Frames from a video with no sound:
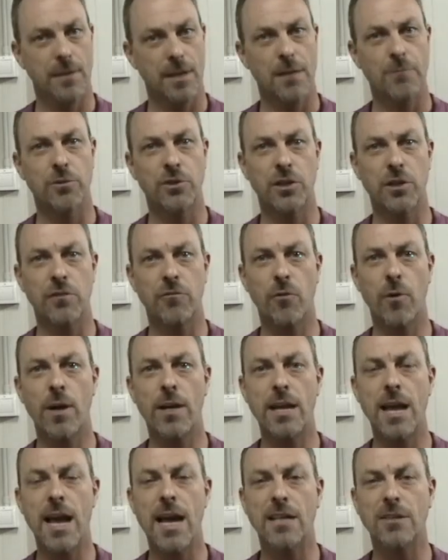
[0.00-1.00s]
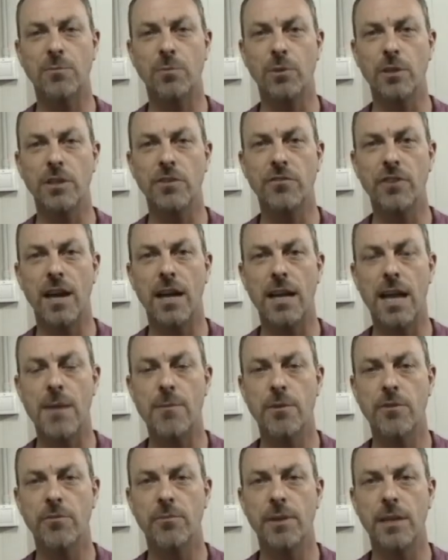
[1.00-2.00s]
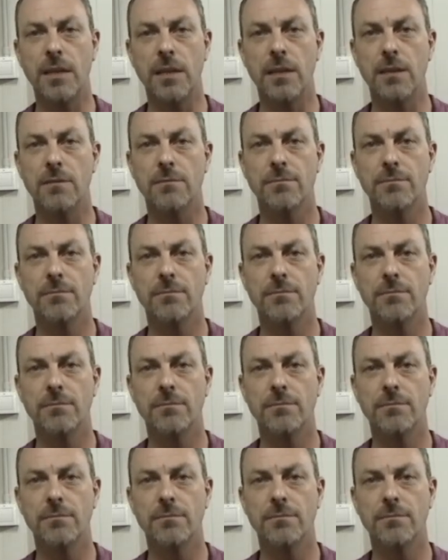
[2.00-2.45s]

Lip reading: I'm Sheriff Ray Nash, Police Dynamics Media.